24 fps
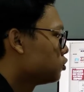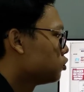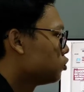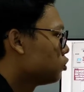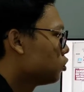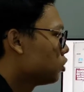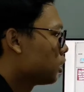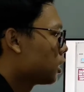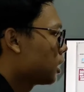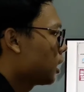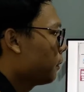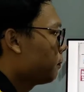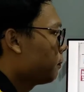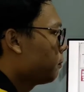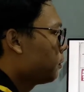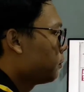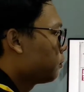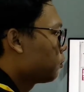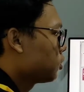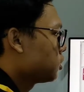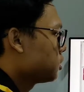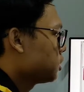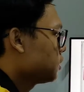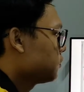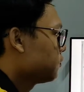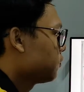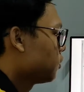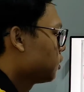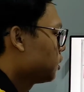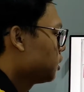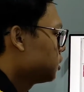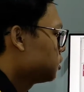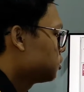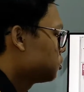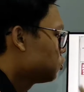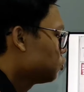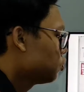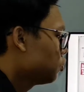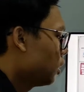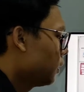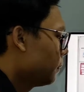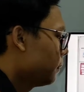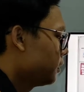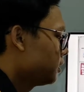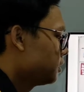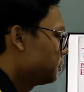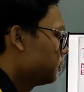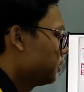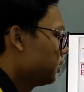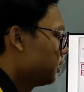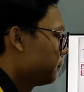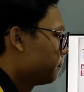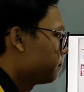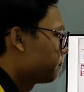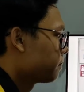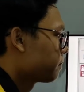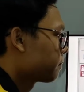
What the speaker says: to do the coupling process for these two MSB.